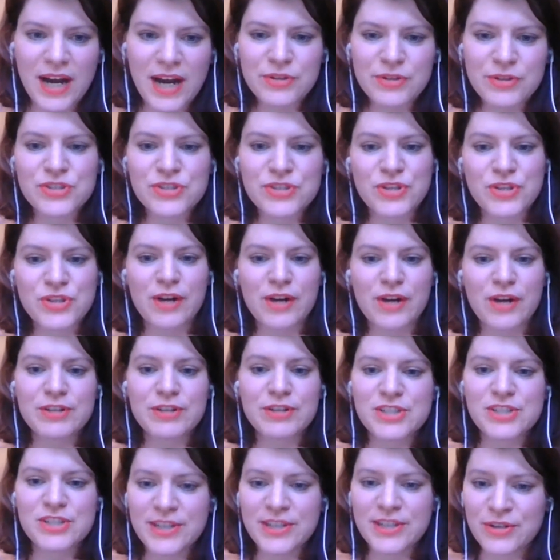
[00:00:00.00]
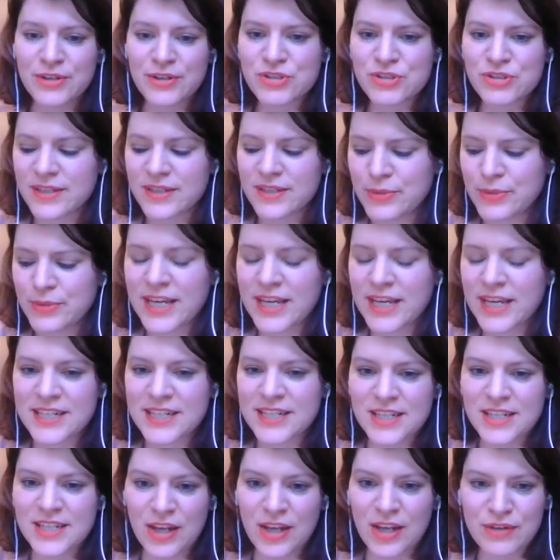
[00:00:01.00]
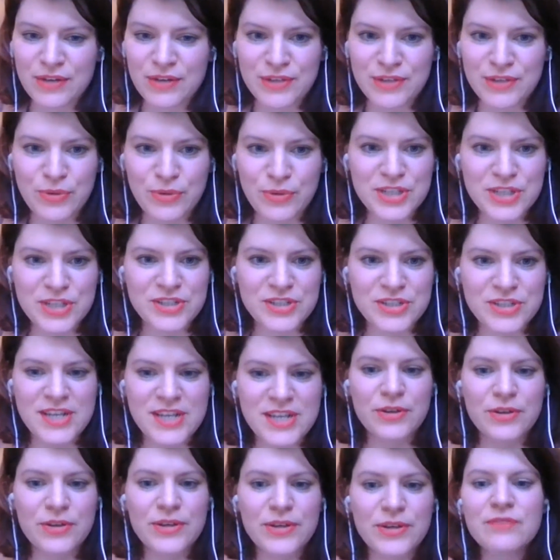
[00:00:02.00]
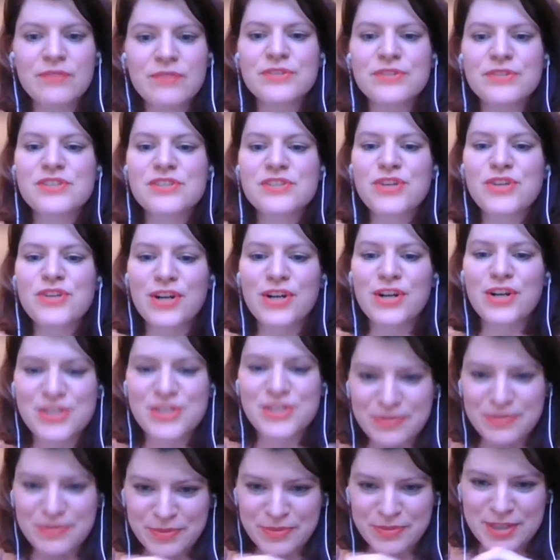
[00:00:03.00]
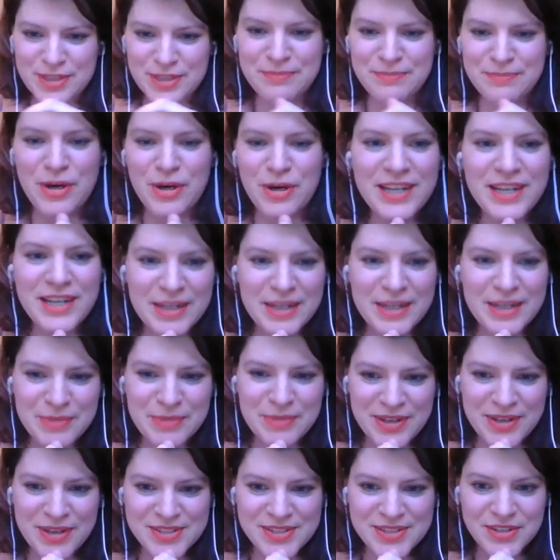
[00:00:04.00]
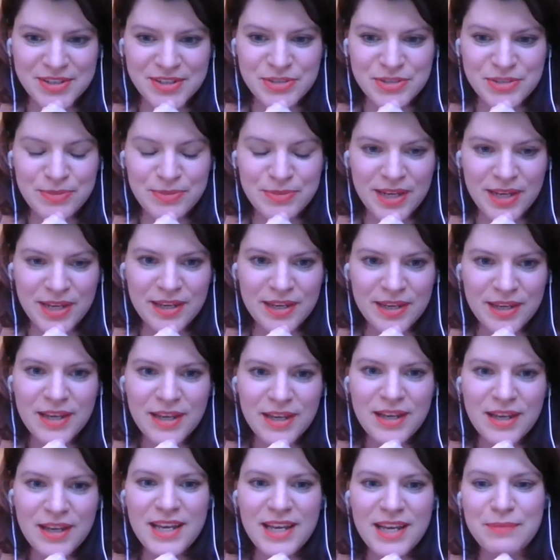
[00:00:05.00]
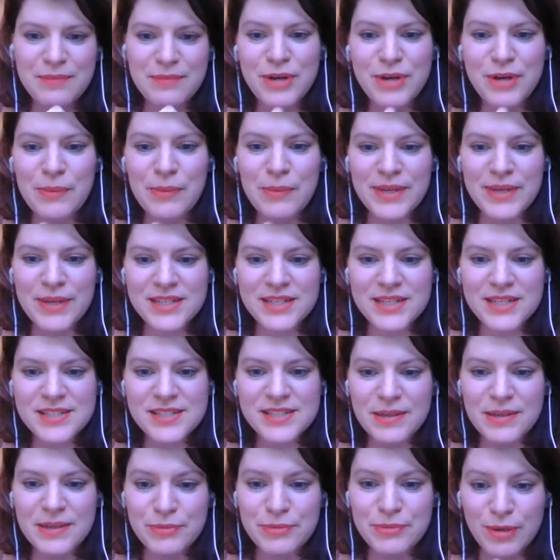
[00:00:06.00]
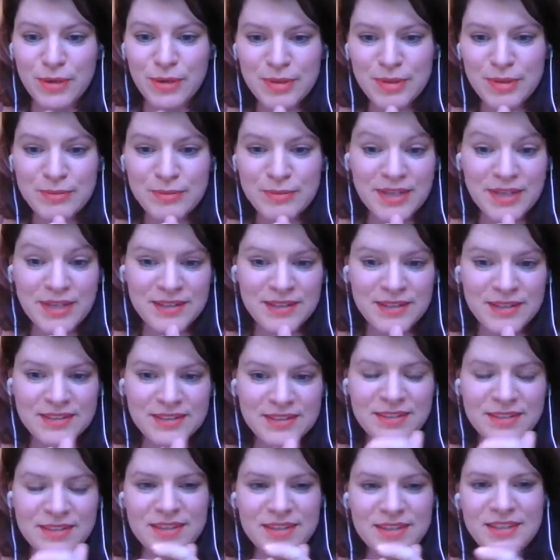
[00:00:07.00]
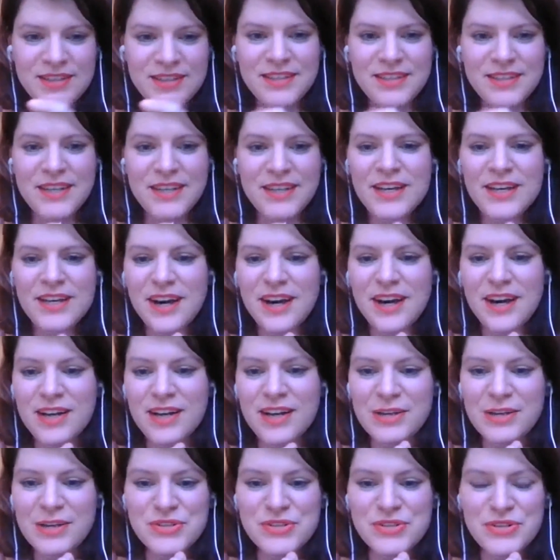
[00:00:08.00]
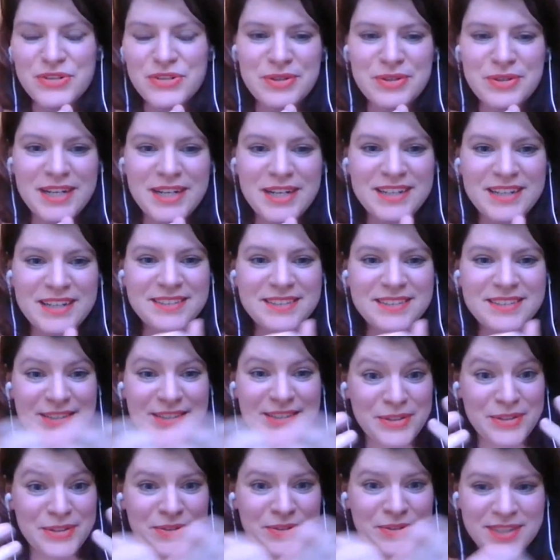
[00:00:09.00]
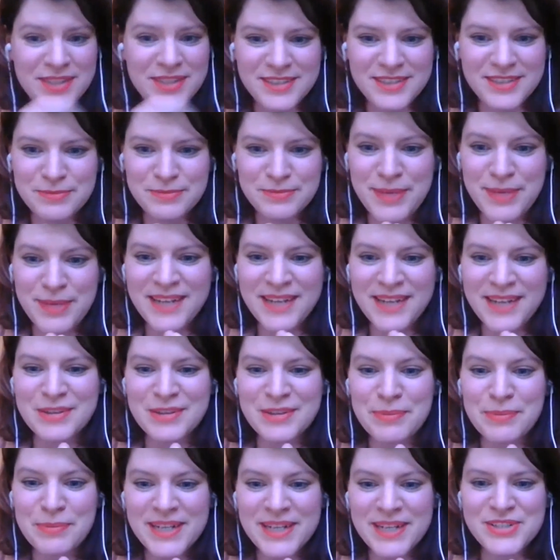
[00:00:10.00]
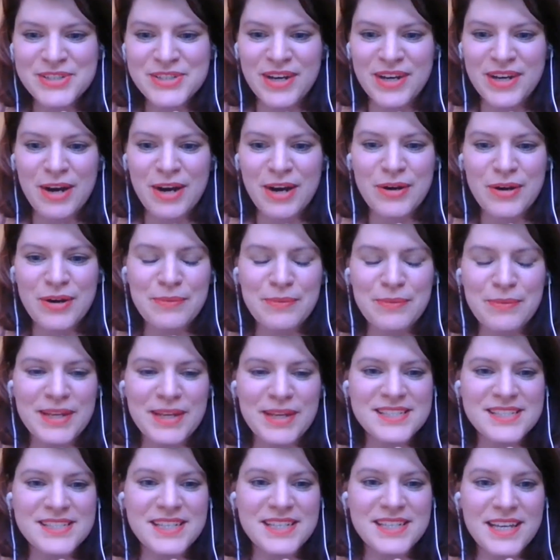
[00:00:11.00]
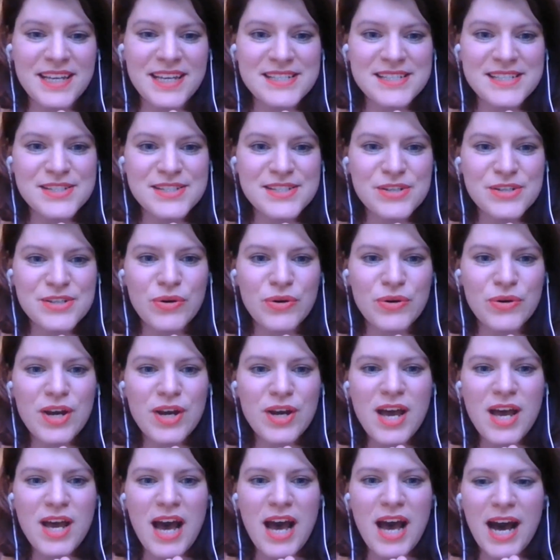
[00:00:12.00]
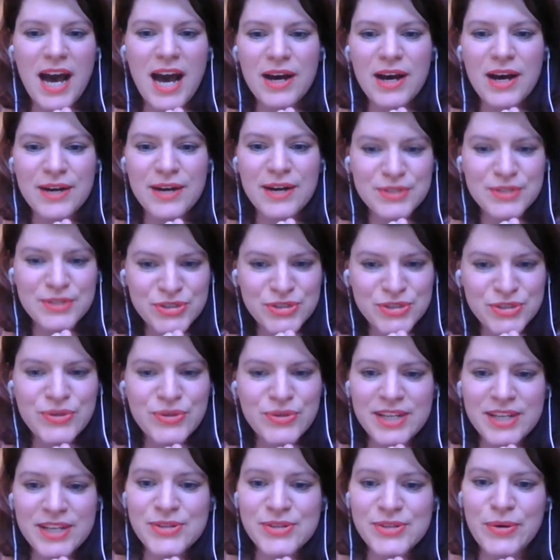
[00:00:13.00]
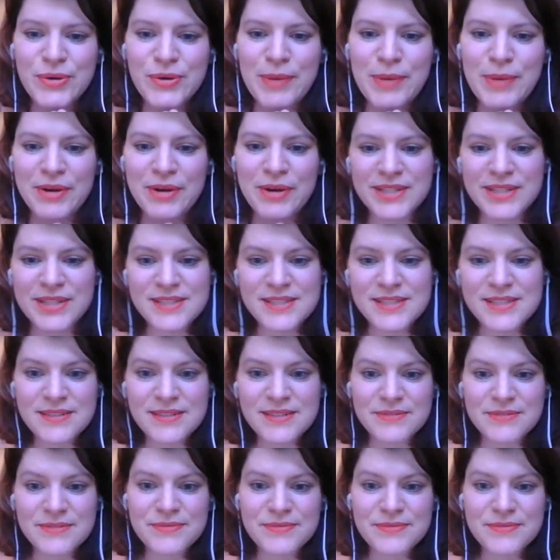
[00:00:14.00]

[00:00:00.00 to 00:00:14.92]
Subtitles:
How did you start? Because usually we get a lot of the questions, how do you even start embarking upon such a big and complex problem? And Aki also painted the picture how complex it is. So how did you guys go about it?